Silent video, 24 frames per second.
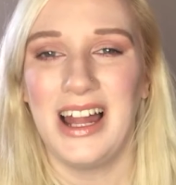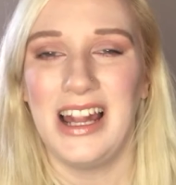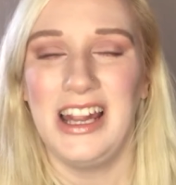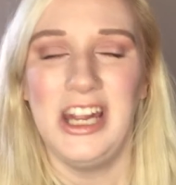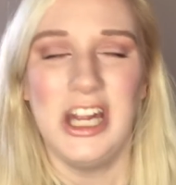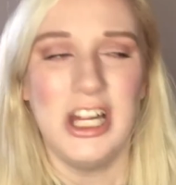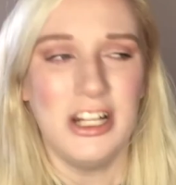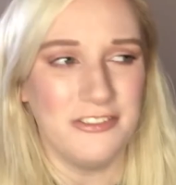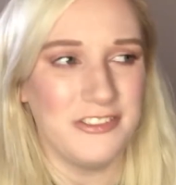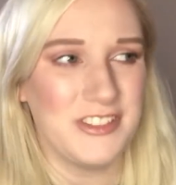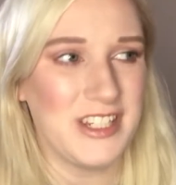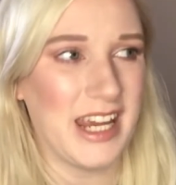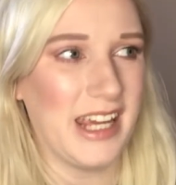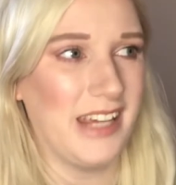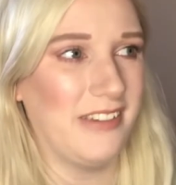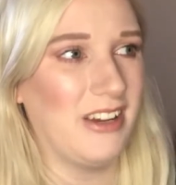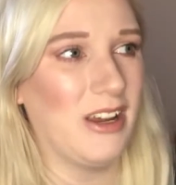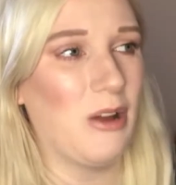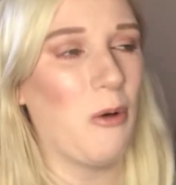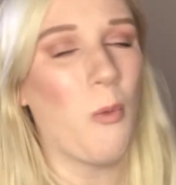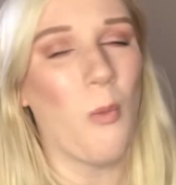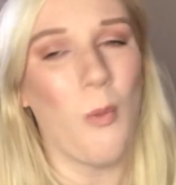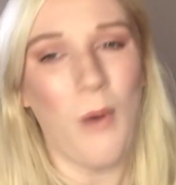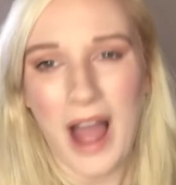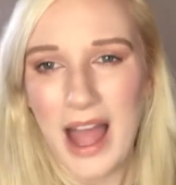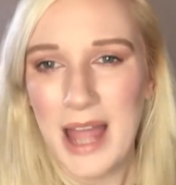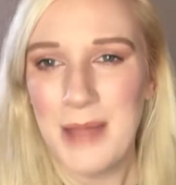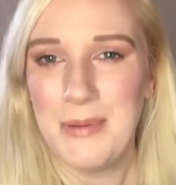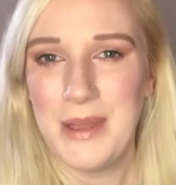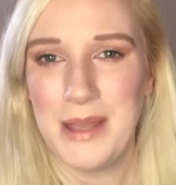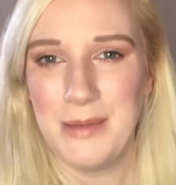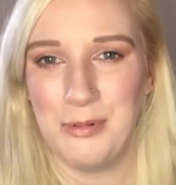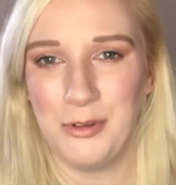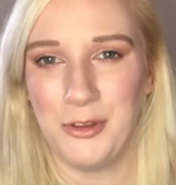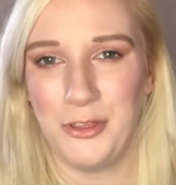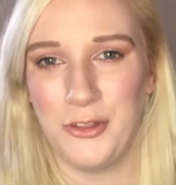loved hearing why
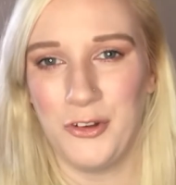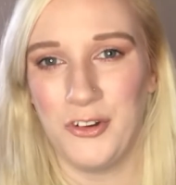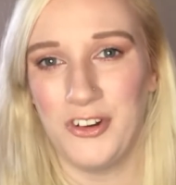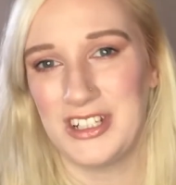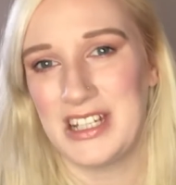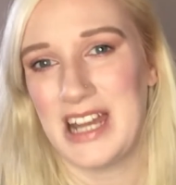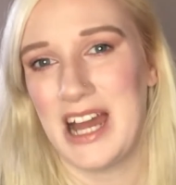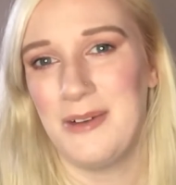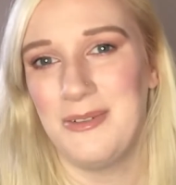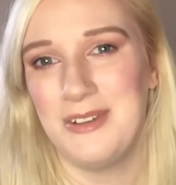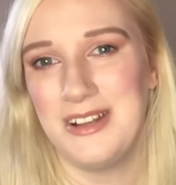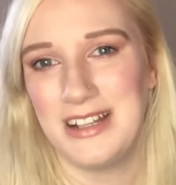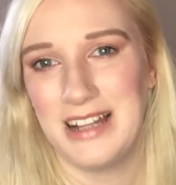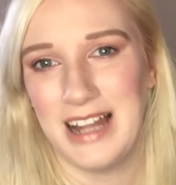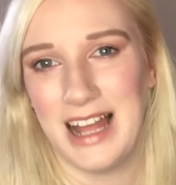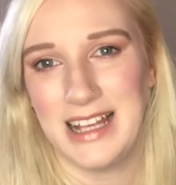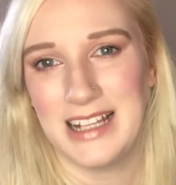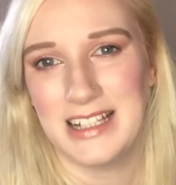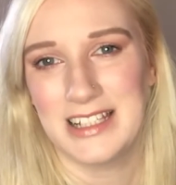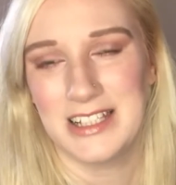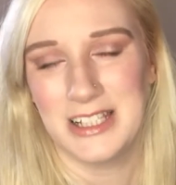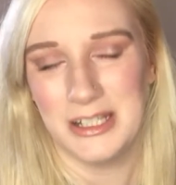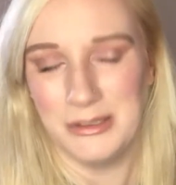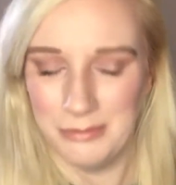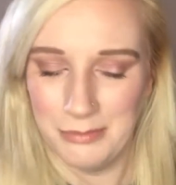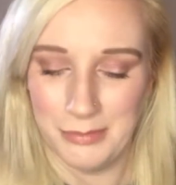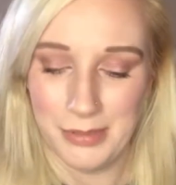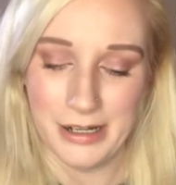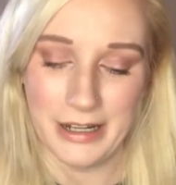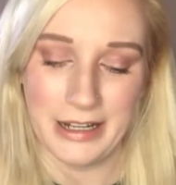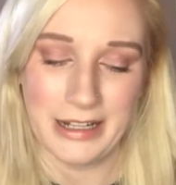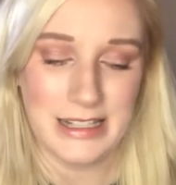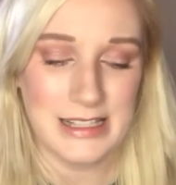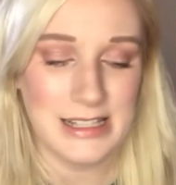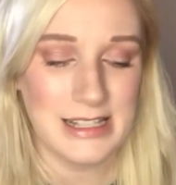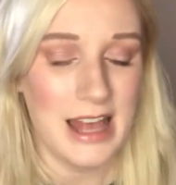people thought I would like some
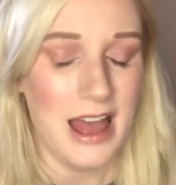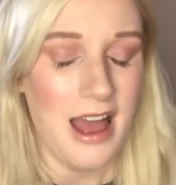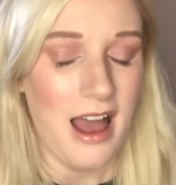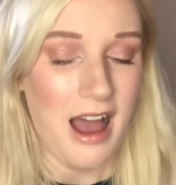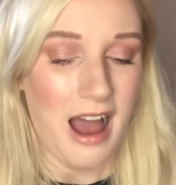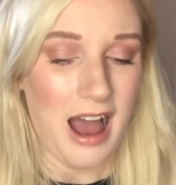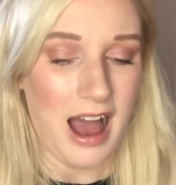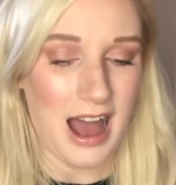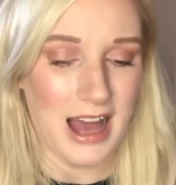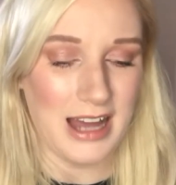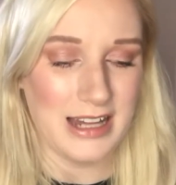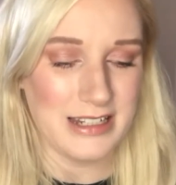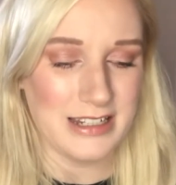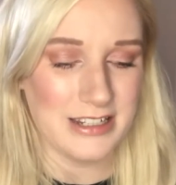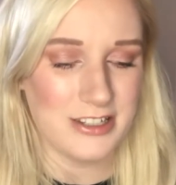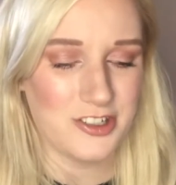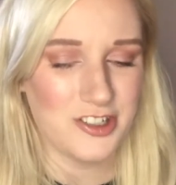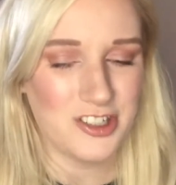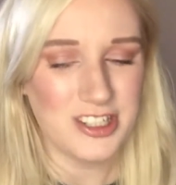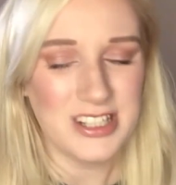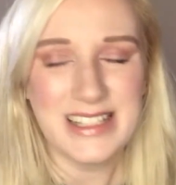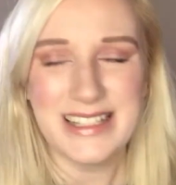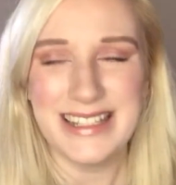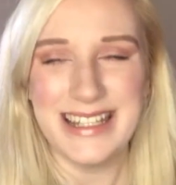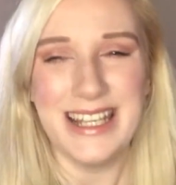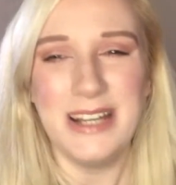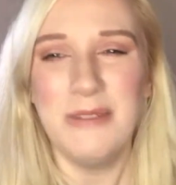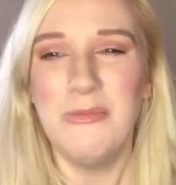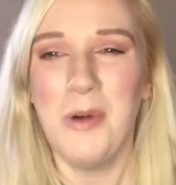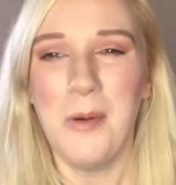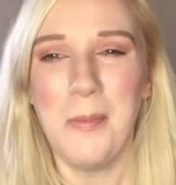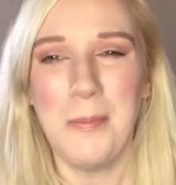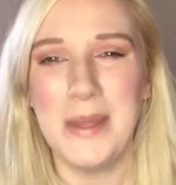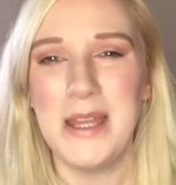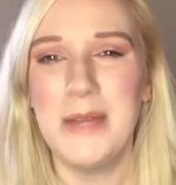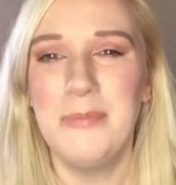books and just seeing
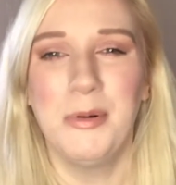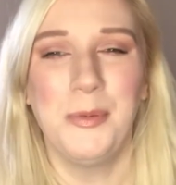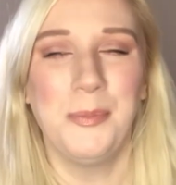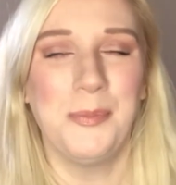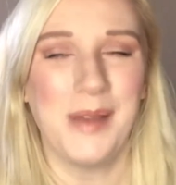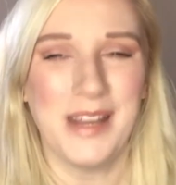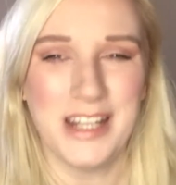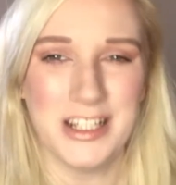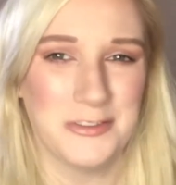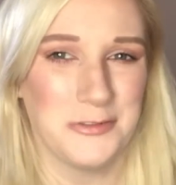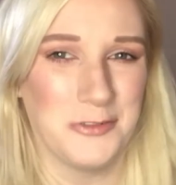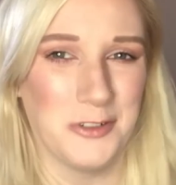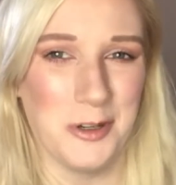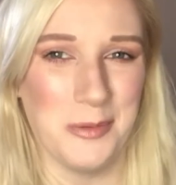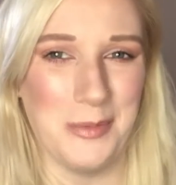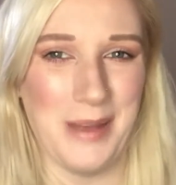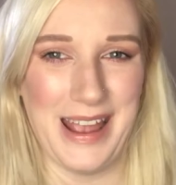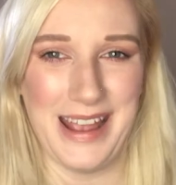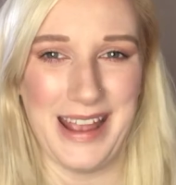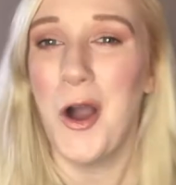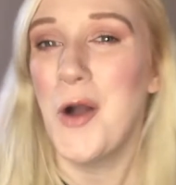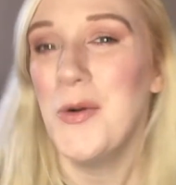what people picked for me.